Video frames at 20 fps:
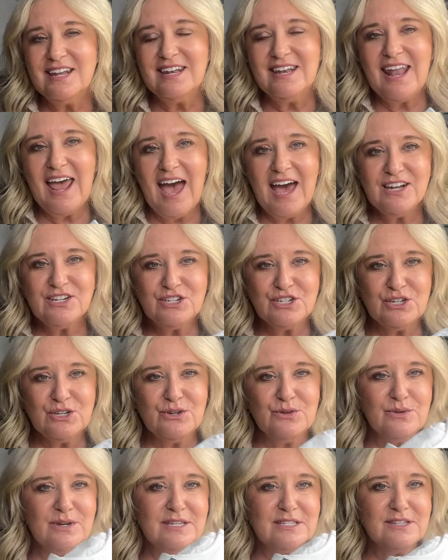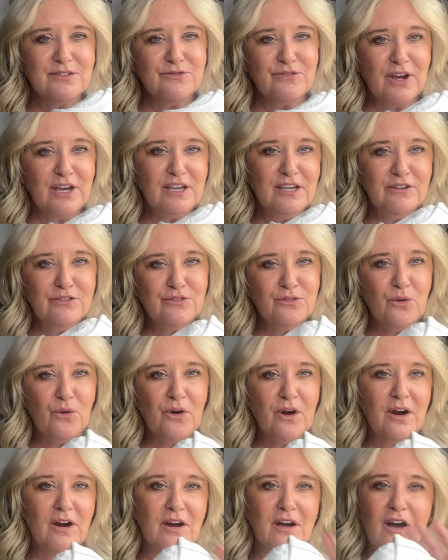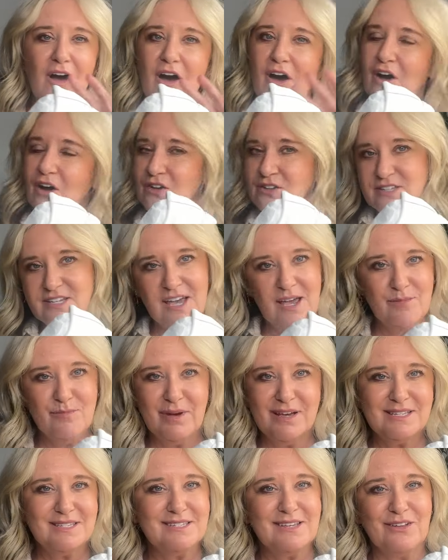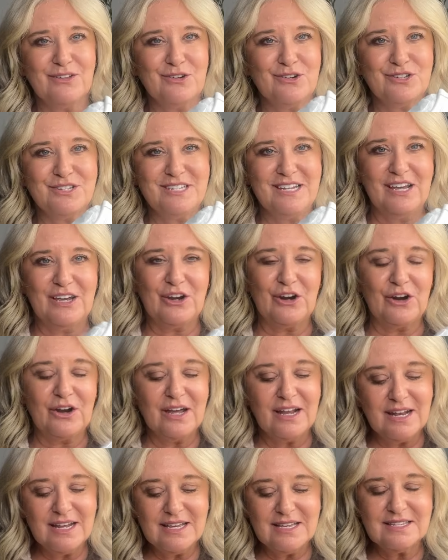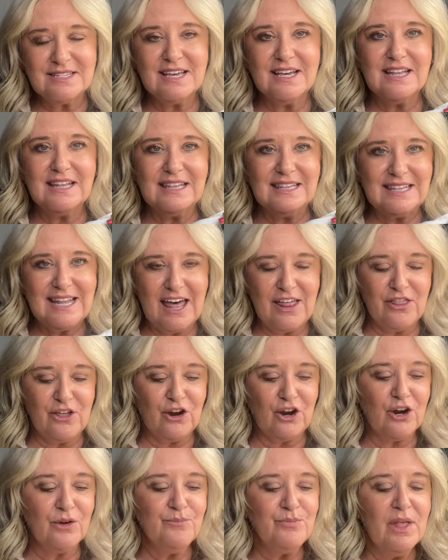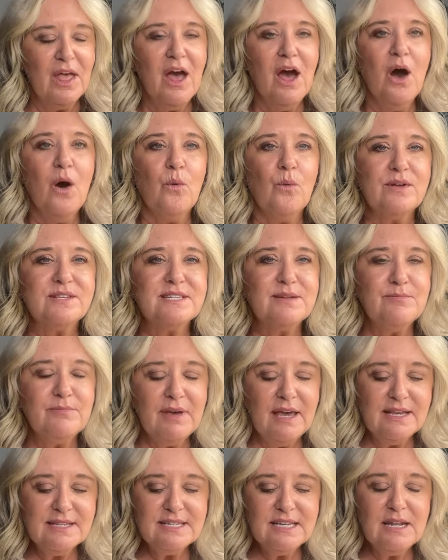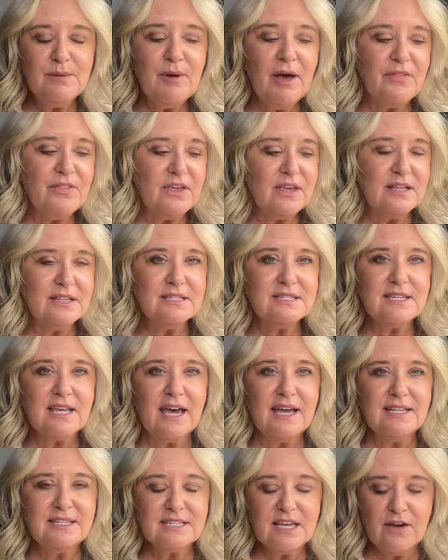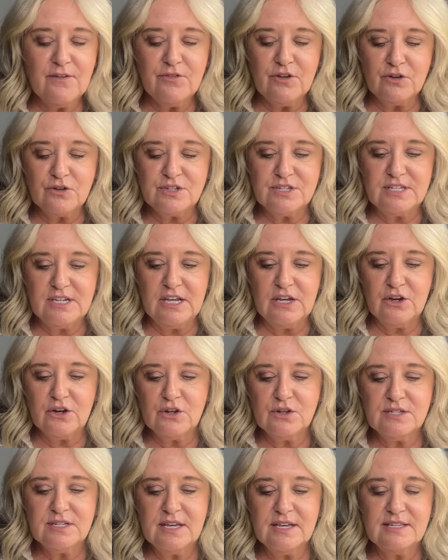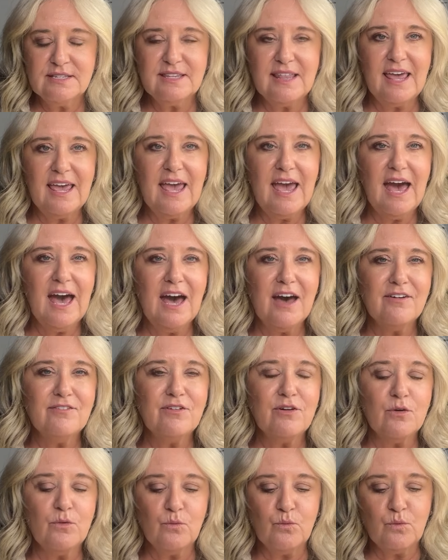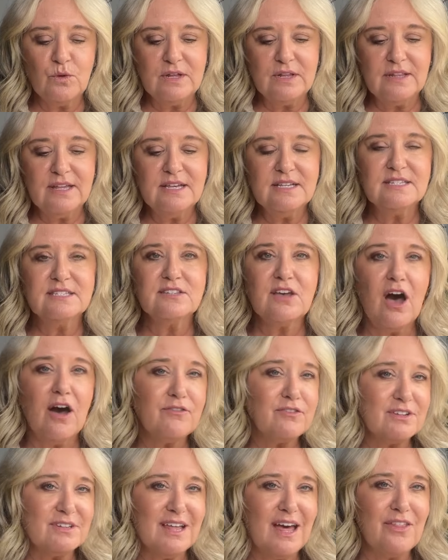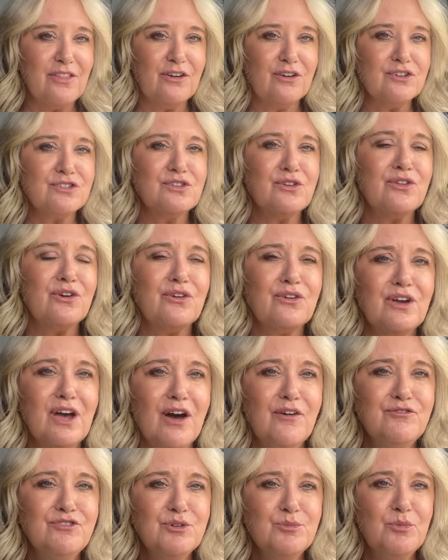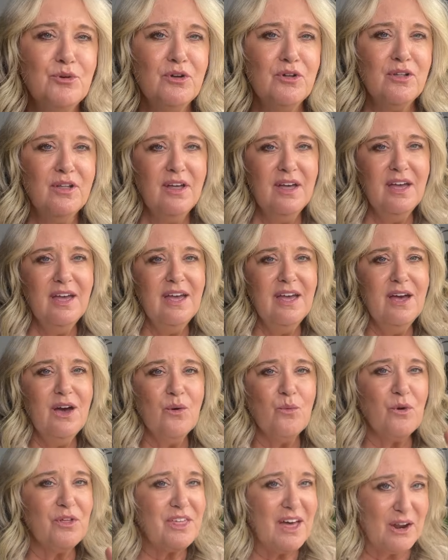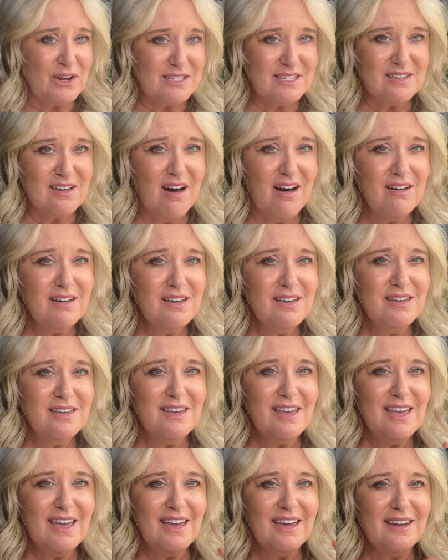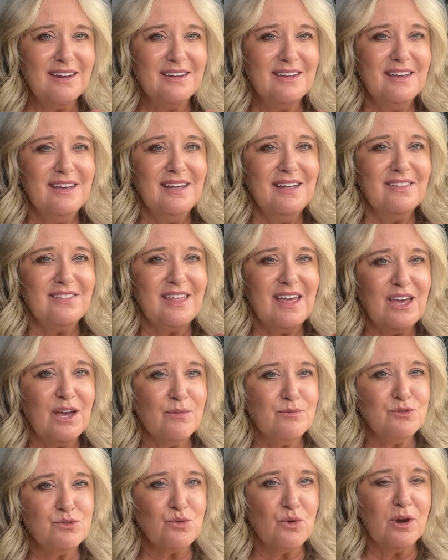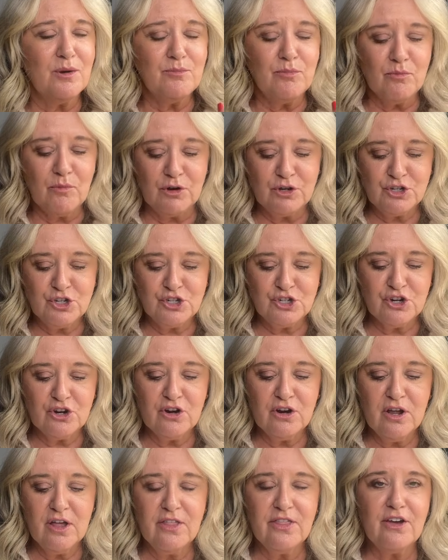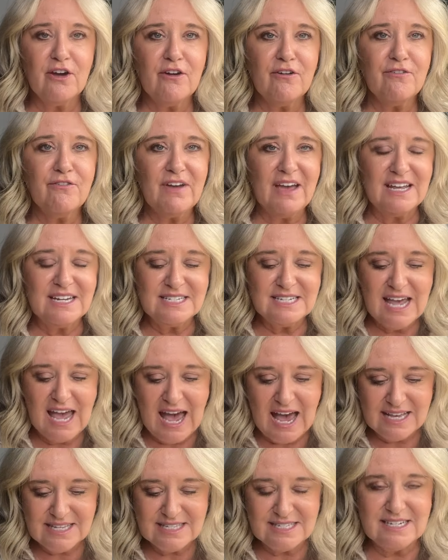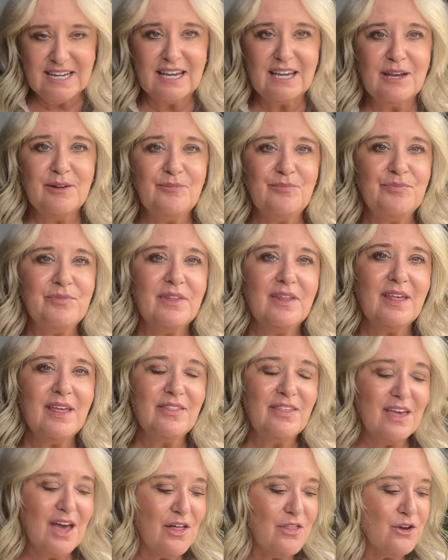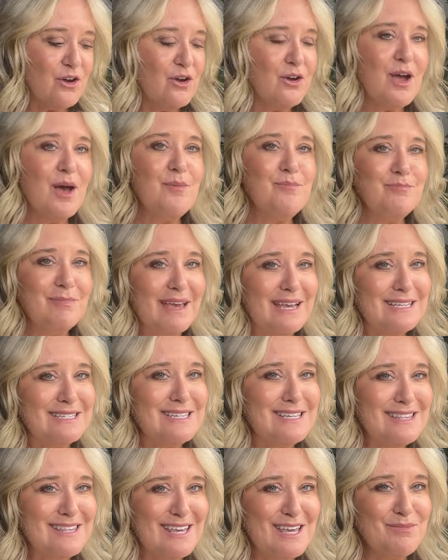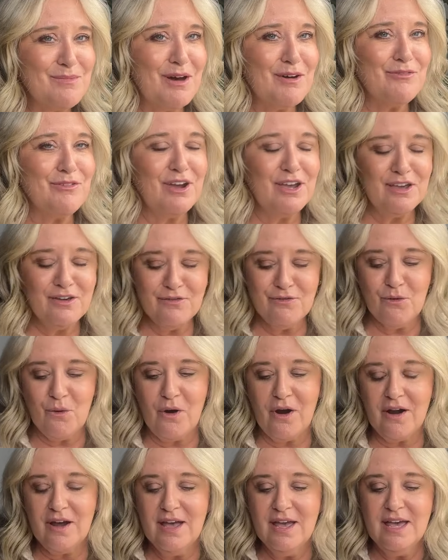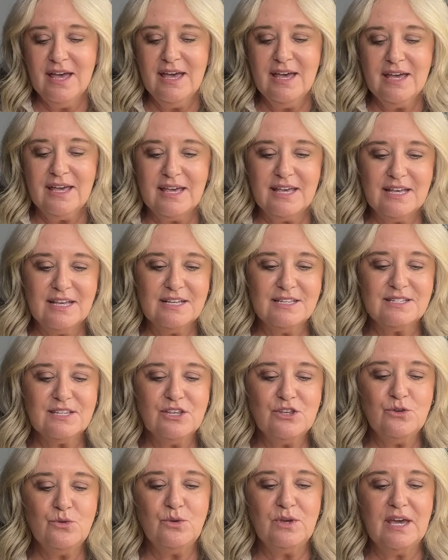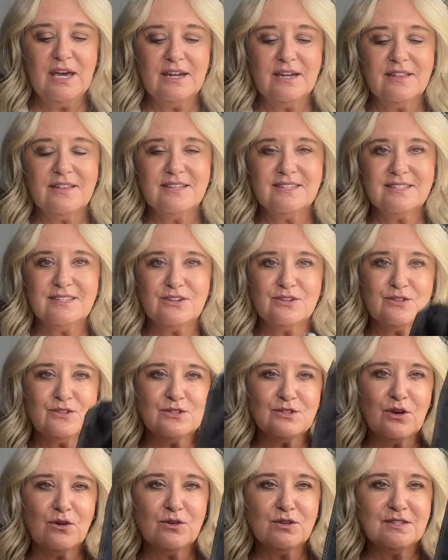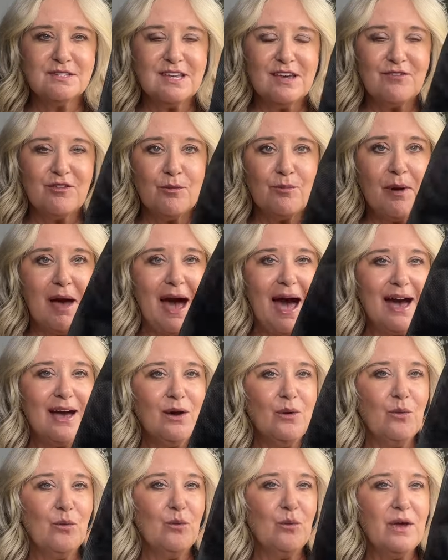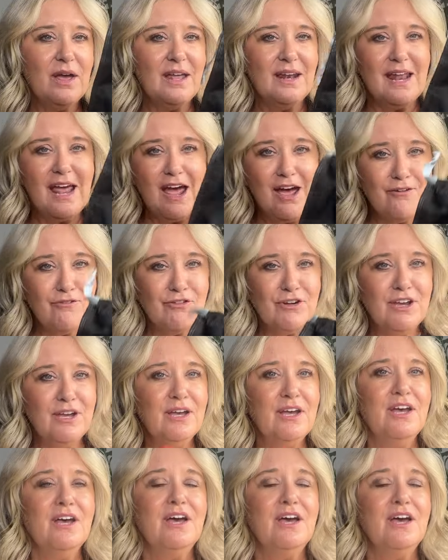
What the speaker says: Nat 2 is the Frankie4 all-time bestseller sneaker. It is leather. What's amazing about the insides of their sneakers is they have really soft leather, so they're comfortable without a sock, and they absorb moisture. They're fantastic. The other amazing thing about Frankie4 is you get this little Soul Saver pack in every